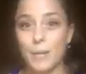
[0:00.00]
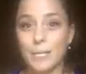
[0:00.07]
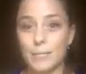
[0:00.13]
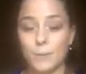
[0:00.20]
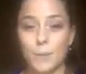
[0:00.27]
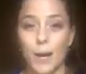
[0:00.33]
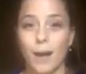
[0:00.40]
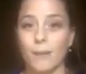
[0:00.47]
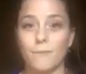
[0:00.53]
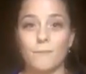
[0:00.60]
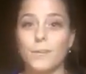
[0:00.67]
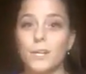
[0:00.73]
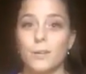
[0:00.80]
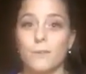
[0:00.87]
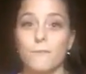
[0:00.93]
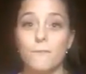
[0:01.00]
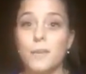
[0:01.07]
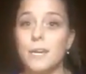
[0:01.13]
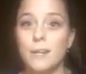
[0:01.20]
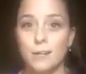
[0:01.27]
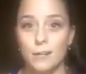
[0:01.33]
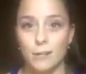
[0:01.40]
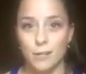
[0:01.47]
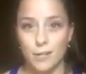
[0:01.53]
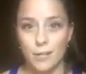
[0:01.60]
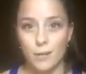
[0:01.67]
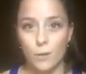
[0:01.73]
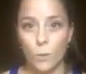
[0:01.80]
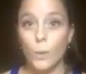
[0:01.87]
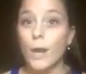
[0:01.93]
idea behind fear. Fear,
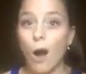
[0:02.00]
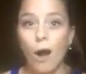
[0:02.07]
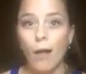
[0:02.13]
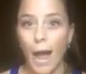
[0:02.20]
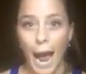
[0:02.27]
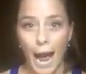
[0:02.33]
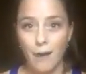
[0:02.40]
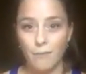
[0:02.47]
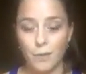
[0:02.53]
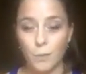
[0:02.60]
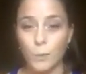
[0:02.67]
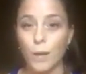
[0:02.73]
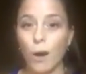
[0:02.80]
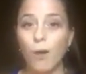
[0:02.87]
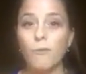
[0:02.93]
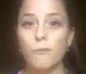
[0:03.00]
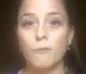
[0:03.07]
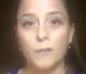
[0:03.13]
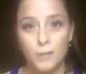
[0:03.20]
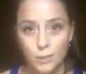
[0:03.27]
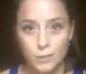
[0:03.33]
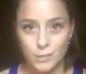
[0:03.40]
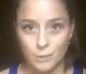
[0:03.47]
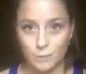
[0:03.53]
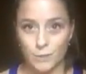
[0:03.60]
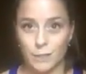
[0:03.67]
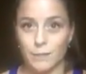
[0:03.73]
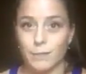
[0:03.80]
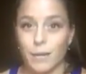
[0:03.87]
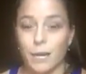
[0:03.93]
we all have it. We all fear
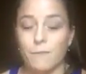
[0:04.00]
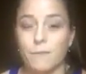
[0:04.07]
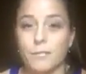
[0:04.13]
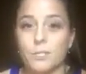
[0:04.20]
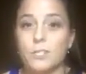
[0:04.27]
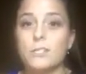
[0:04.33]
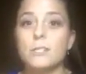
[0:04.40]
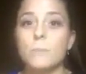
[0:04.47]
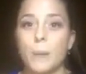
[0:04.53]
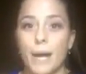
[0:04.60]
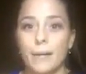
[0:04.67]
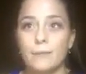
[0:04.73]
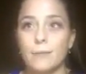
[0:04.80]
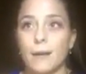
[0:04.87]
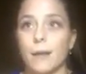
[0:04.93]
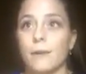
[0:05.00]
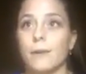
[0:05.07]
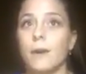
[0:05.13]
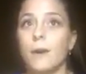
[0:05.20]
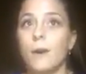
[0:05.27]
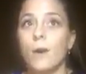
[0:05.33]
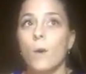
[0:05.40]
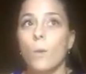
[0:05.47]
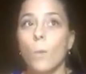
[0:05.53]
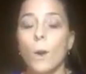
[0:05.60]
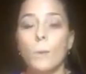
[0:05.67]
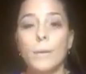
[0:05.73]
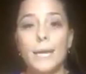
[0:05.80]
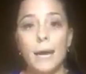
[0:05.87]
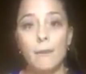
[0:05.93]
something in life. It just depends on
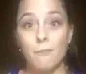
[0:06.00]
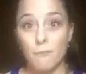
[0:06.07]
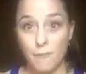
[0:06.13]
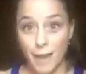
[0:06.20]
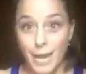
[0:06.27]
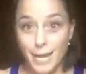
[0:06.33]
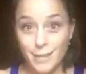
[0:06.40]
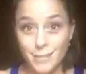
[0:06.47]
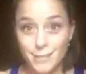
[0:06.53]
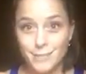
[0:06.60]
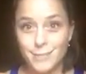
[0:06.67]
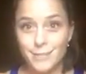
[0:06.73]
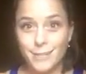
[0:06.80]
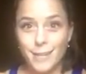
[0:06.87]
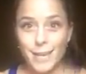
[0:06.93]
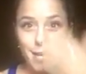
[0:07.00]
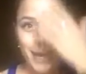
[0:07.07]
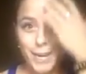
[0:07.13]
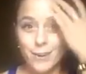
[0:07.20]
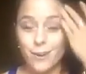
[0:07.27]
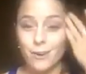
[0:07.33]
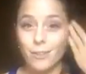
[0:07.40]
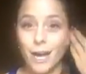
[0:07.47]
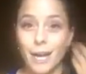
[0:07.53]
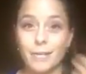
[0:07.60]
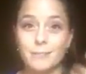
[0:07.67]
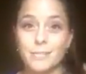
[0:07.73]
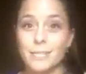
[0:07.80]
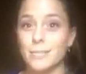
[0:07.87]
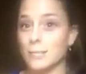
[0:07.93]
what we have faced in our
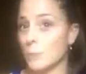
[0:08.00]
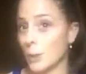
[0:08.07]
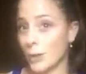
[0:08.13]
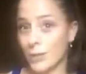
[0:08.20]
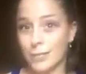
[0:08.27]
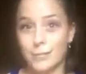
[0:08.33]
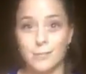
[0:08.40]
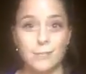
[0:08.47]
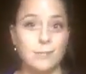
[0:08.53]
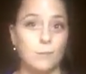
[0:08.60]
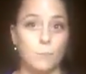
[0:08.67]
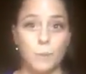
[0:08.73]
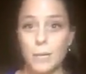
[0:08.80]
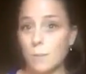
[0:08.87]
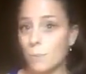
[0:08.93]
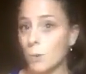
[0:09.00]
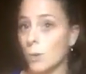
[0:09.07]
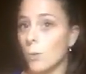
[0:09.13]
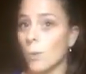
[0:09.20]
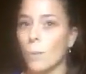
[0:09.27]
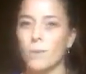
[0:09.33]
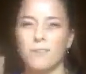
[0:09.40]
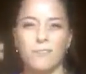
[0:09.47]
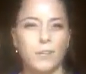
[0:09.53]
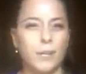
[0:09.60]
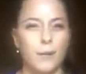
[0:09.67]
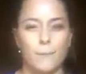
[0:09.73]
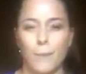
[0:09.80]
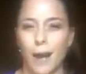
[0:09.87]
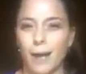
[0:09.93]
lives, the experiences, the people, what we feed
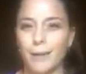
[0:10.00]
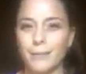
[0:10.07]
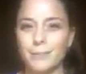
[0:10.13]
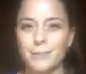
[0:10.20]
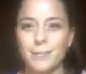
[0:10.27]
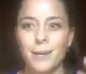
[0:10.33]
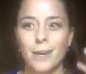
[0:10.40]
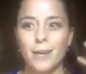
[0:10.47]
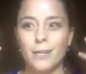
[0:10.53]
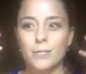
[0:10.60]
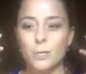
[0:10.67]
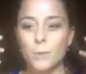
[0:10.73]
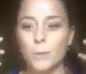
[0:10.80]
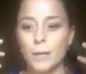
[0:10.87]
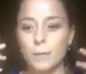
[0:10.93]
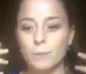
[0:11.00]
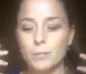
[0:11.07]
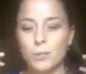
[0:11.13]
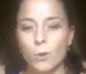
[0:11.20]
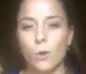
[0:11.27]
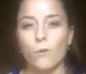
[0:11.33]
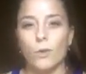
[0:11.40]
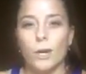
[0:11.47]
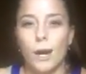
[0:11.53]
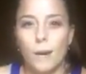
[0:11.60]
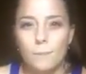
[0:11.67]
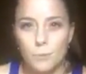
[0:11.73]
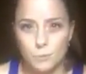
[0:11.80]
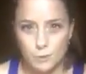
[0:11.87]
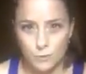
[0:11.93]
our minds to be able to
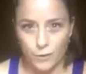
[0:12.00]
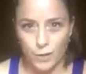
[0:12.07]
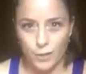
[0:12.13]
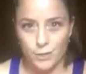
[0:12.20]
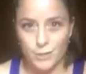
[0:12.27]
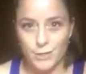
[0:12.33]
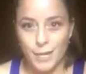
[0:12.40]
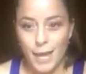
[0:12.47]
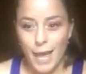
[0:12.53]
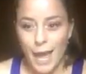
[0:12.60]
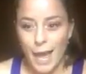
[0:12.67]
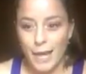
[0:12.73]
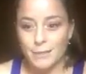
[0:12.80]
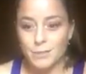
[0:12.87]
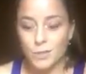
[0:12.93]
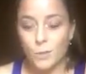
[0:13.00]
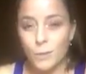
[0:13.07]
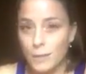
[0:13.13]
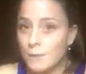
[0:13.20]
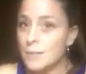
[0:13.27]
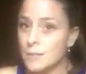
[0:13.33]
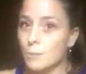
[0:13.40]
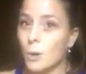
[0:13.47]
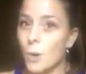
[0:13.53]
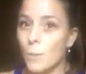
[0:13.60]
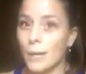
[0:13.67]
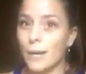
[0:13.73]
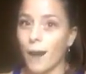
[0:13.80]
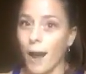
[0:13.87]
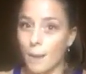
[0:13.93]
overcome those fears. And so in this
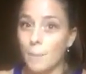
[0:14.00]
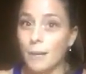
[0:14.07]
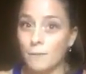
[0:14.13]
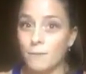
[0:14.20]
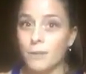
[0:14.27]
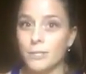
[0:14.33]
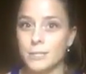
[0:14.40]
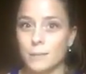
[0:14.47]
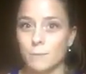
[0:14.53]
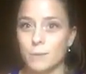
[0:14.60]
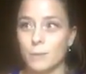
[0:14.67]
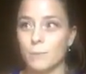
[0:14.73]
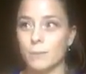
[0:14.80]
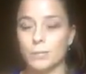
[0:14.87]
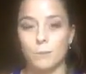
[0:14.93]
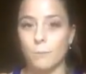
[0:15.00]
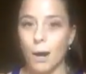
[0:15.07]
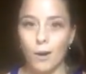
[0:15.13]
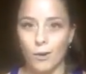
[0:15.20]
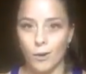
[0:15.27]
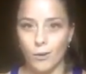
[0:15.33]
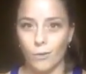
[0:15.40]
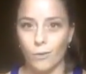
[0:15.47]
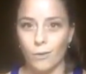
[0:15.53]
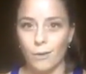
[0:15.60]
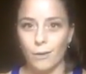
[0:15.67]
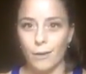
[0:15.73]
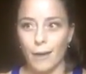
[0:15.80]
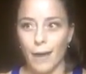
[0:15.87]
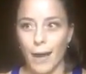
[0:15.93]
moment, I might fear something, but tomorrow
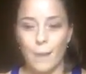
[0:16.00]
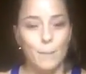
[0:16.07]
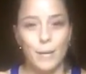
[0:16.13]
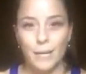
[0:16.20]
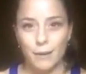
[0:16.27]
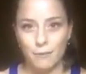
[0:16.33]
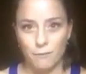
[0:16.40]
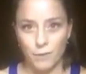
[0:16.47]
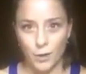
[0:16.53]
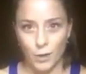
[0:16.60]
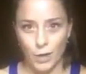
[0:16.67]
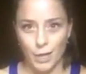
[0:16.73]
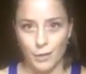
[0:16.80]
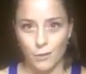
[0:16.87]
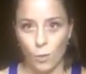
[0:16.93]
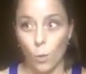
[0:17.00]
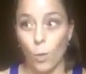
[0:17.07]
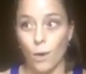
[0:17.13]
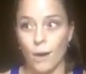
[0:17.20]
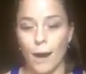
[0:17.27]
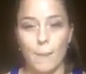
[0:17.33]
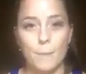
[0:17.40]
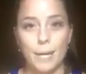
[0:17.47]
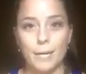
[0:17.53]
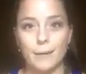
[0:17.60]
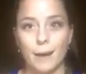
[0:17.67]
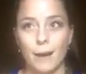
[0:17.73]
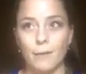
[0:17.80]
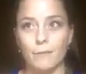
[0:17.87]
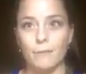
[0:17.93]
I might not fear it, or I might
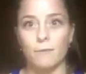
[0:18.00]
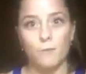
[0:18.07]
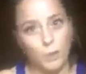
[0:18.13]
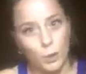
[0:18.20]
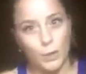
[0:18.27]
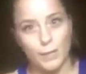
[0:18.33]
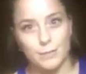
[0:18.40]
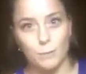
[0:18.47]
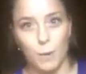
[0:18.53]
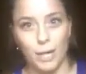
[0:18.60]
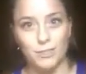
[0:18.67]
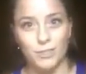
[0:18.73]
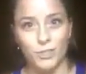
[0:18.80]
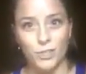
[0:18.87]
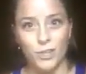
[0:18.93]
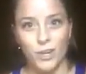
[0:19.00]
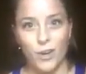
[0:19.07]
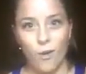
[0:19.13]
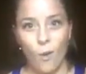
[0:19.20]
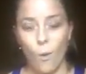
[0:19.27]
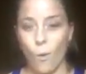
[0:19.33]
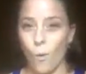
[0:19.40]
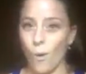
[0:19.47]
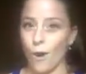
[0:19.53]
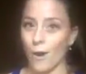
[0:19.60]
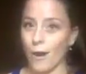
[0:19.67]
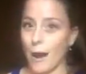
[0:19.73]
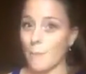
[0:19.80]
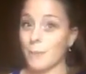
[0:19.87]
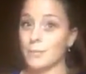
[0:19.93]
not fear it as much,
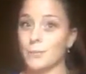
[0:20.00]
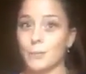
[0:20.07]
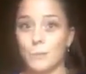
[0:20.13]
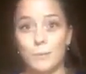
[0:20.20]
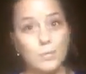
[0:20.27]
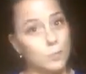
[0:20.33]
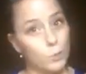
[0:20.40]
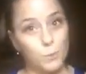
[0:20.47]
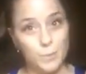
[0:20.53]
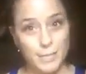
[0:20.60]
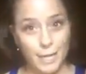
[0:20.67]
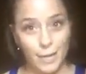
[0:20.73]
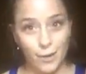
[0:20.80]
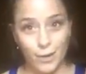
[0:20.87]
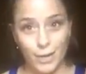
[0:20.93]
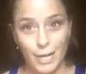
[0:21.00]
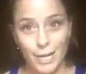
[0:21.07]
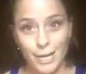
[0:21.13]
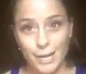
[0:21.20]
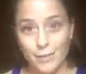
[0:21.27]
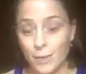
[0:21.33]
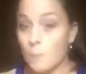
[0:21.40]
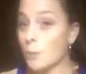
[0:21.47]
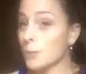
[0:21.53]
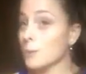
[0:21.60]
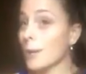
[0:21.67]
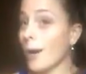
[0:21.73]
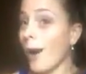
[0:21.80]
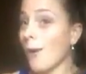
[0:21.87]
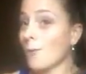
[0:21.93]
or I might do something super scary that builds
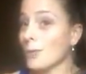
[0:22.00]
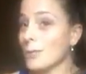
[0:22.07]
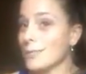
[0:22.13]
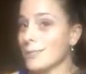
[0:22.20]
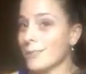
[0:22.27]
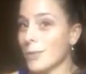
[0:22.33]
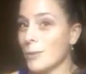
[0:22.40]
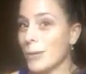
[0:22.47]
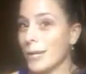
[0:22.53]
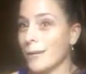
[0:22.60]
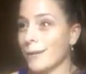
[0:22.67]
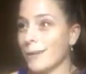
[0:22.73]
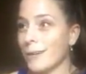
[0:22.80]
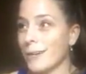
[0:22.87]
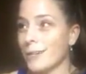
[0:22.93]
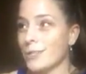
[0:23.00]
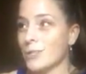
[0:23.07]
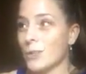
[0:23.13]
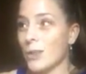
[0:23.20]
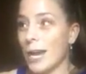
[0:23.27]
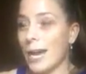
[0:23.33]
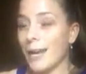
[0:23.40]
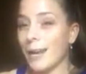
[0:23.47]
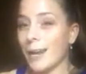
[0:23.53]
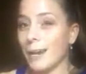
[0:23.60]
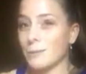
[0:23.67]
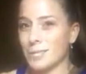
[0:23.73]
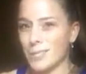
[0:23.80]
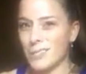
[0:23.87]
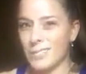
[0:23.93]
my confidence a little bit so that
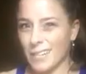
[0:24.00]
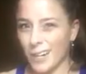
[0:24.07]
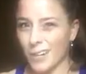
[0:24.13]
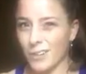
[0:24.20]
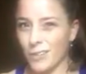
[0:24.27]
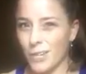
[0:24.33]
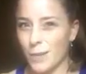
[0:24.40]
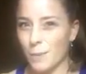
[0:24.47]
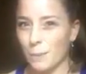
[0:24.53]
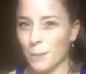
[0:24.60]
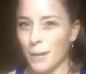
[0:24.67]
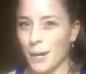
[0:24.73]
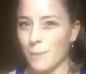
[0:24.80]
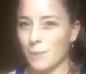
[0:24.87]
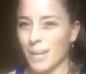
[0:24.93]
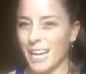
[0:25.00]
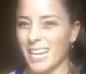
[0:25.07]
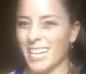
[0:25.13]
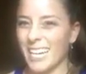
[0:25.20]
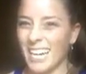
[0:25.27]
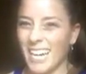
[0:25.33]
I'm still scared of it, but I'm like,